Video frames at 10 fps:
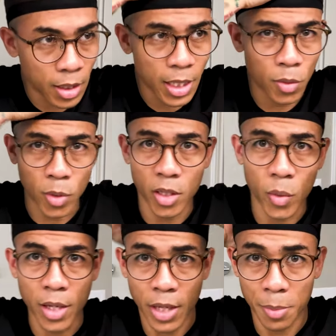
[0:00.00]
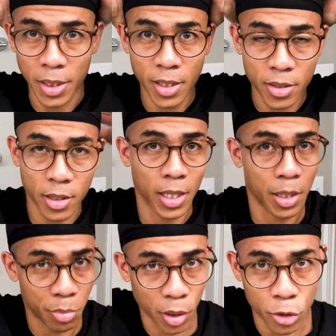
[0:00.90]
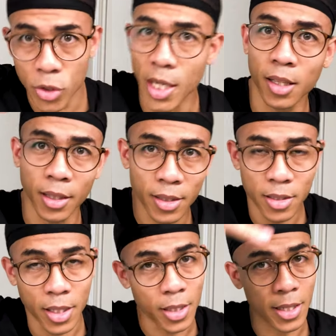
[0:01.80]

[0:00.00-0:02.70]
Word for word: And I'd wear the wave cap like this and I'd blow dry it like this to